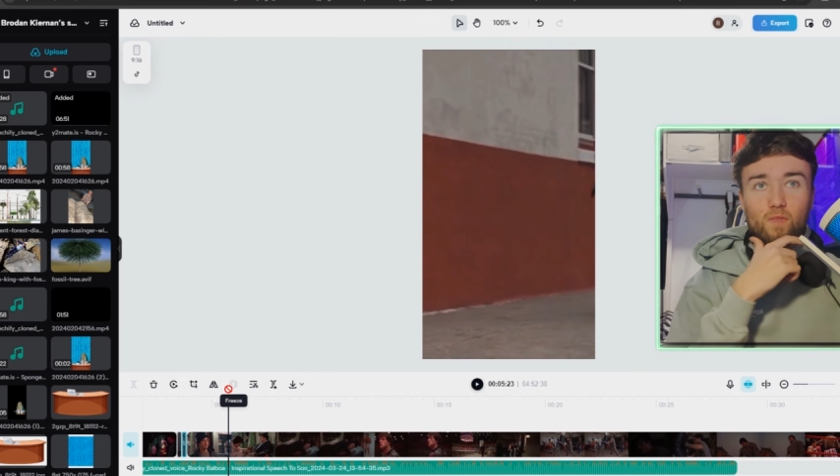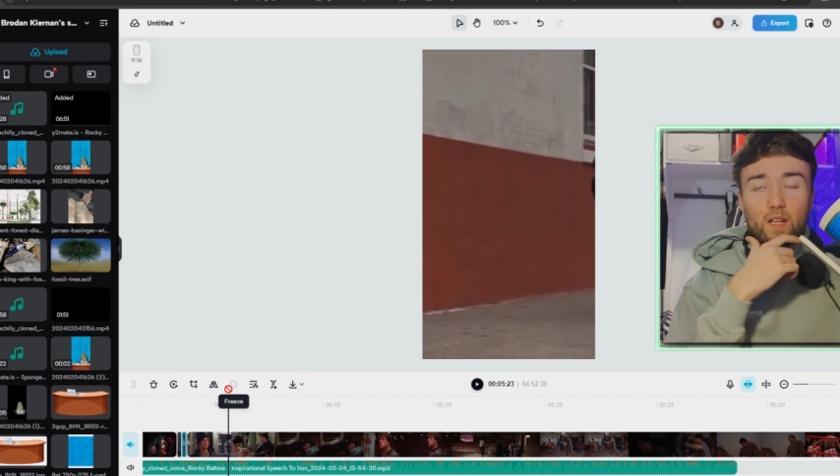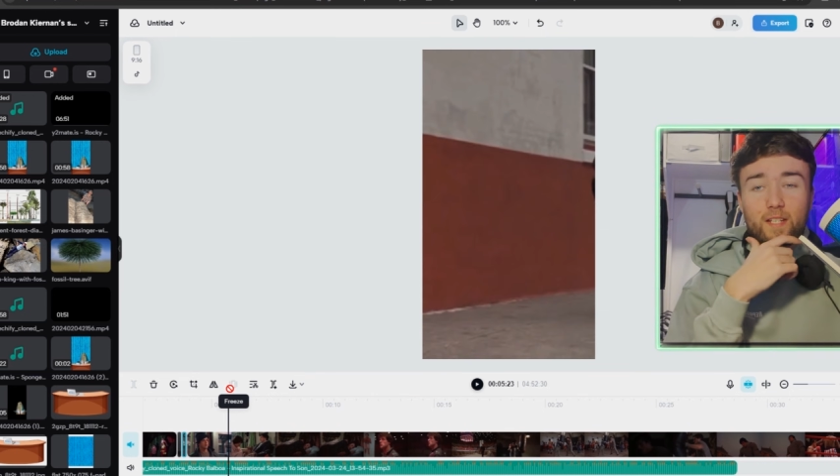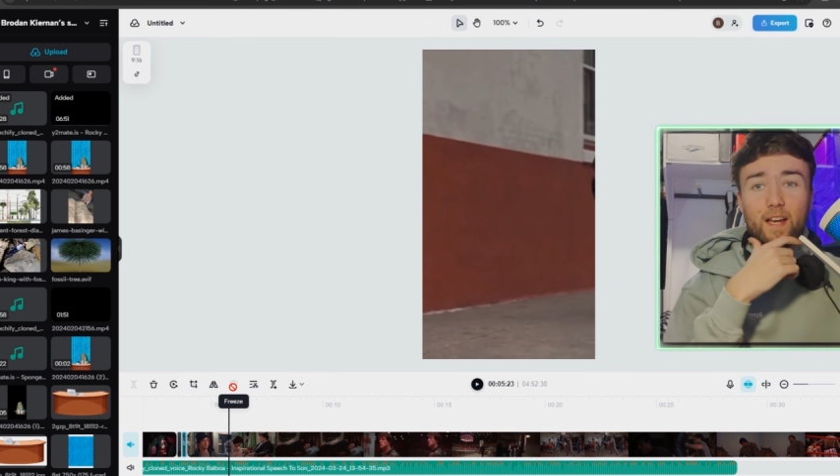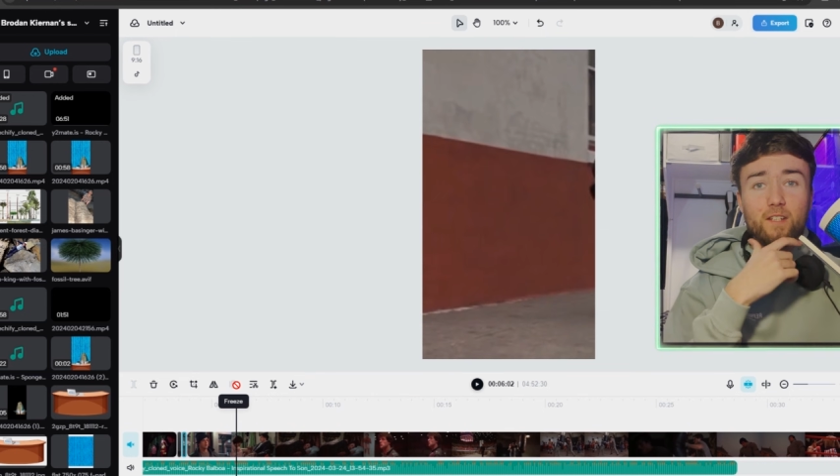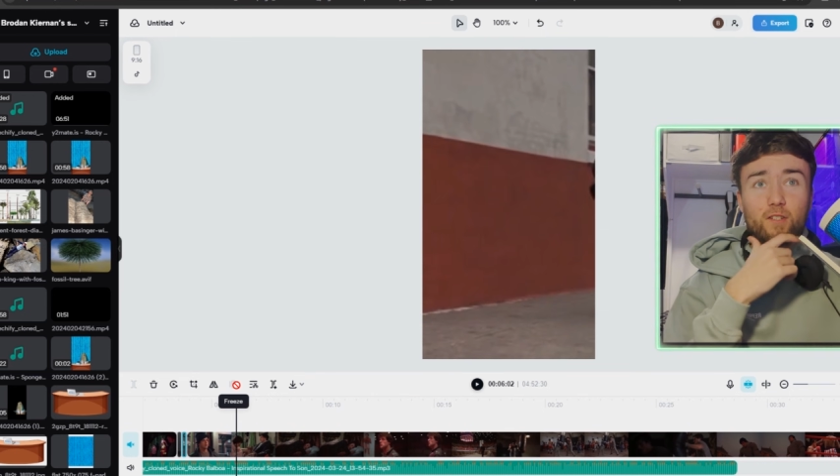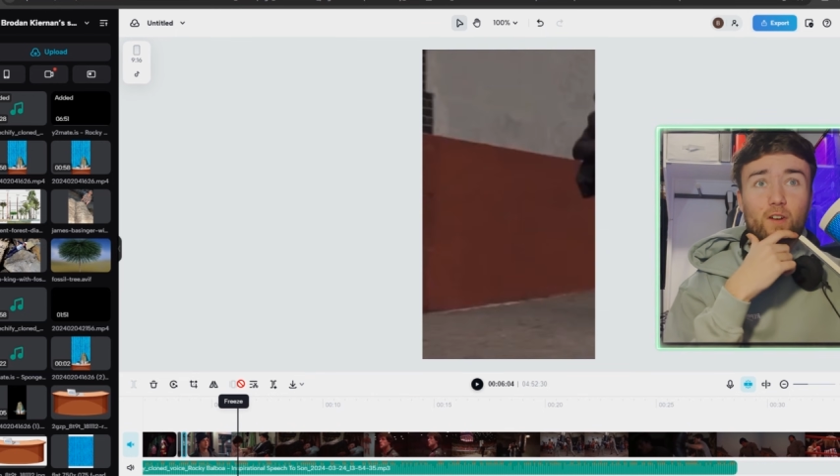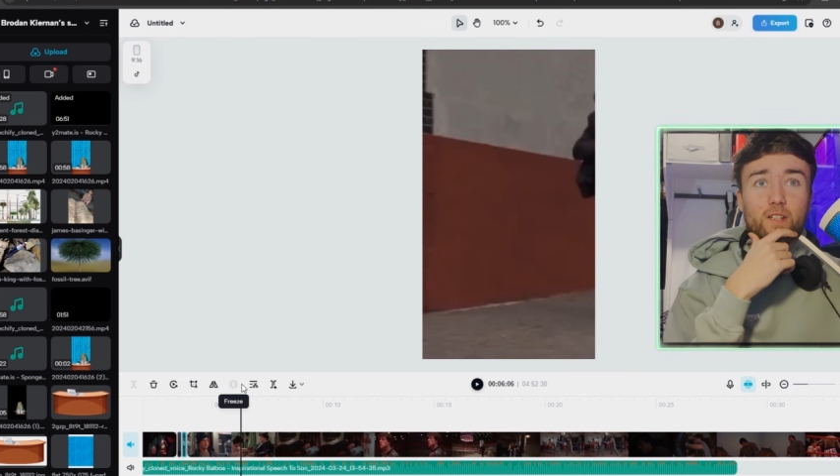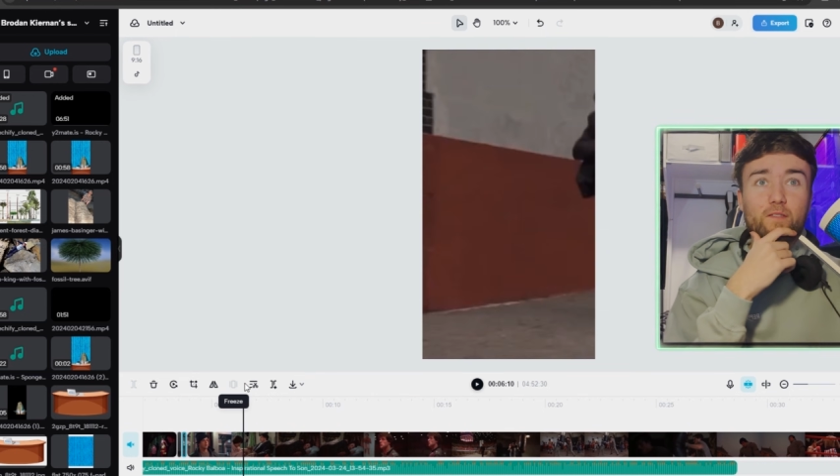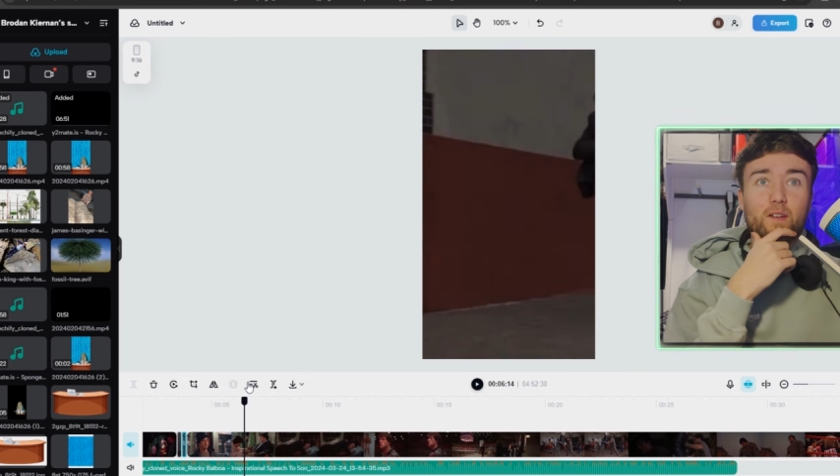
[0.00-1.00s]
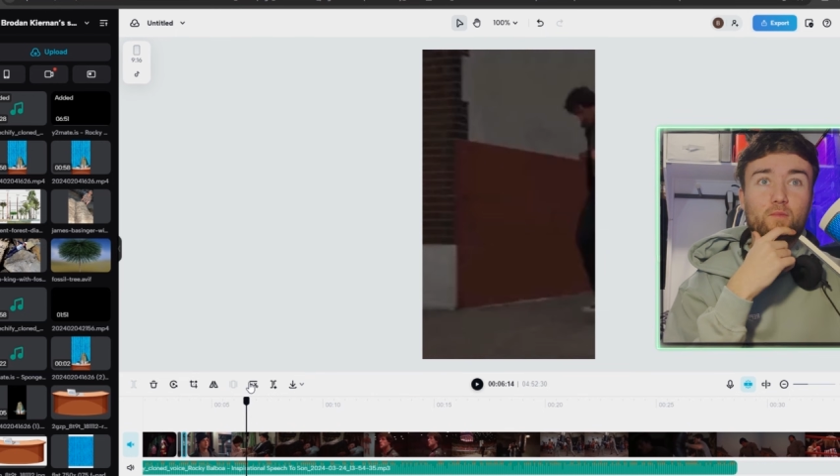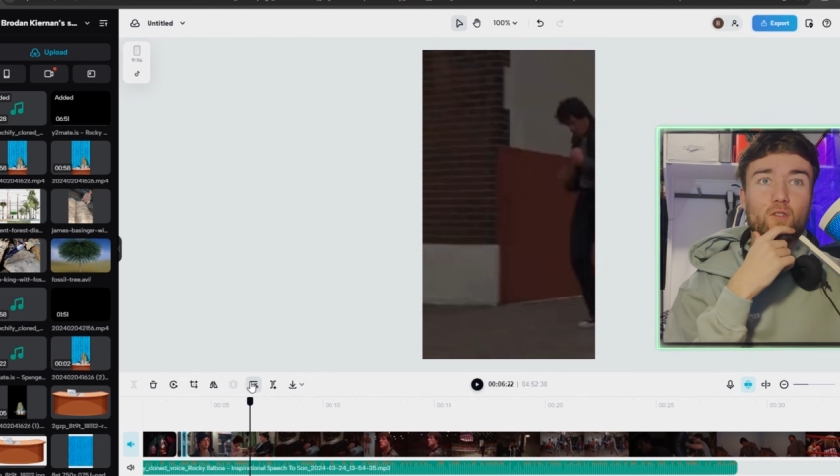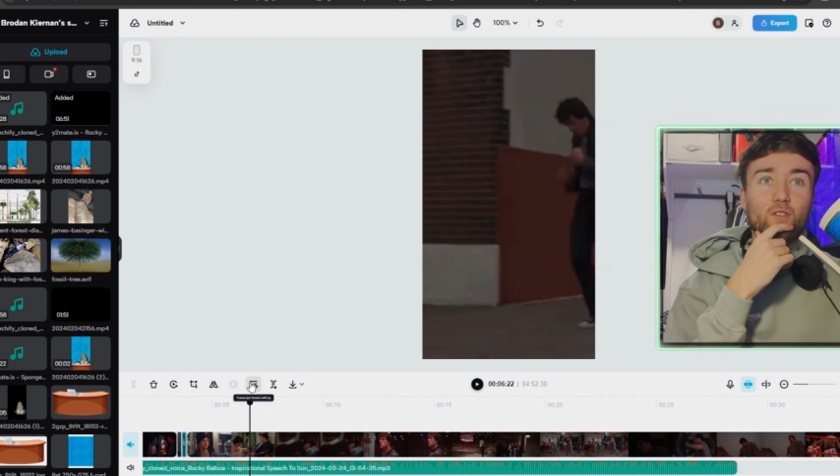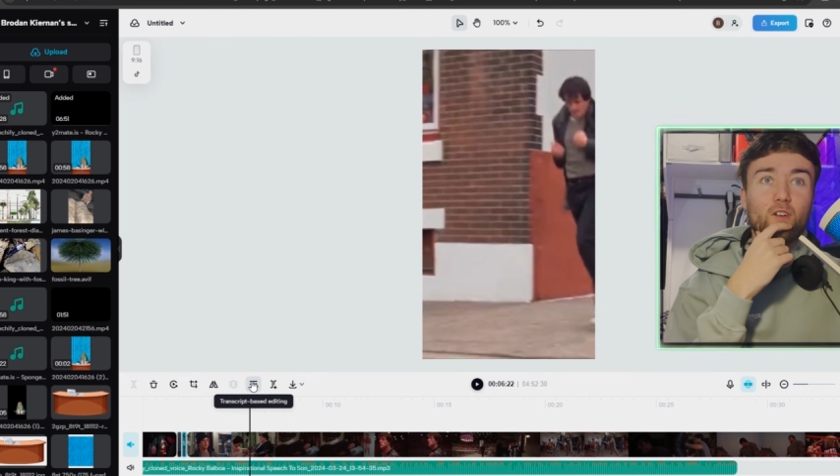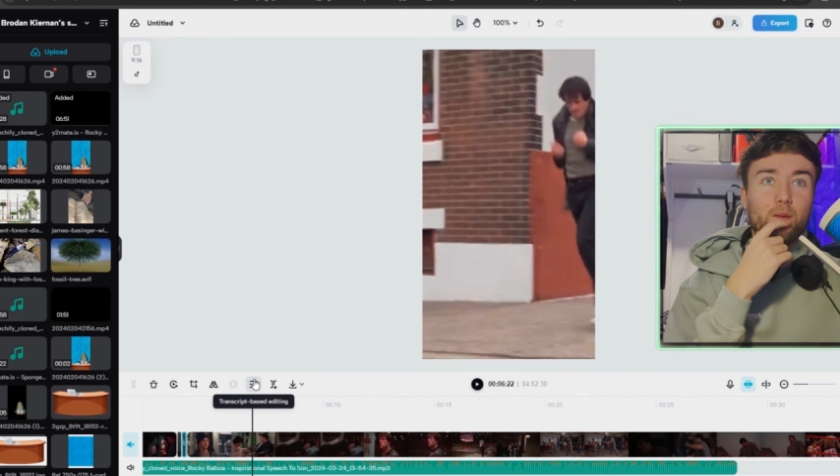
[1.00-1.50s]
to get into the creativity
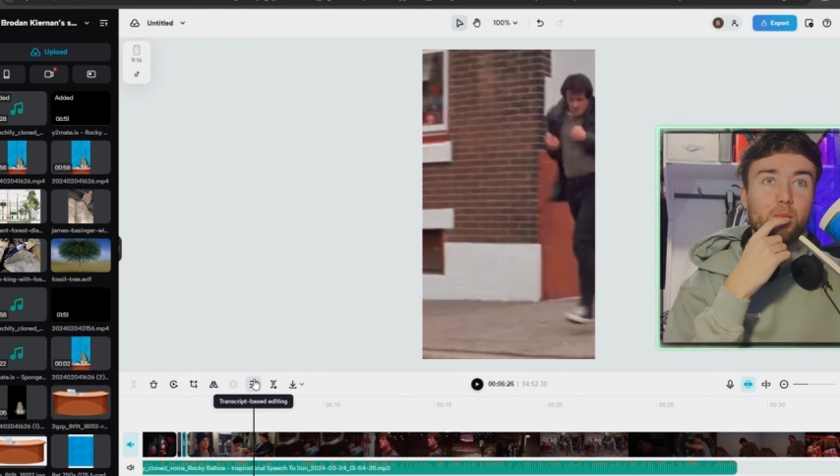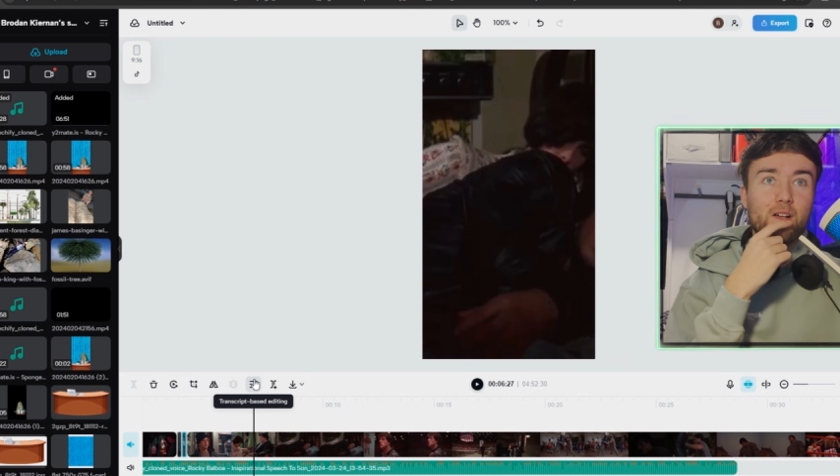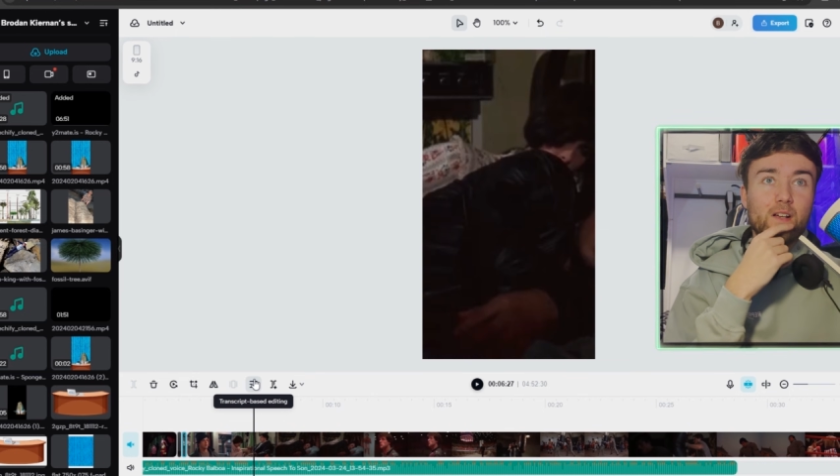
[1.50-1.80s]
program,